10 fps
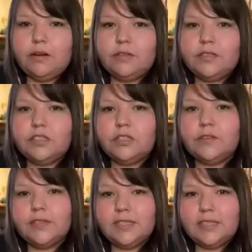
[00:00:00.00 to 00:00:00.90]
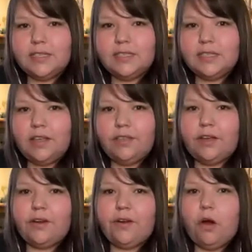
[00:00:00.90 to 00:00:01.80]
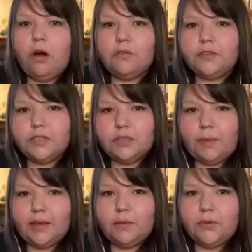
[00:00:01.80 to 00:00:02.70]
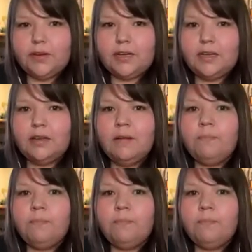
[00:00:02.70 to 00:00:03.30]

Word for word: are the services that are offered to my community.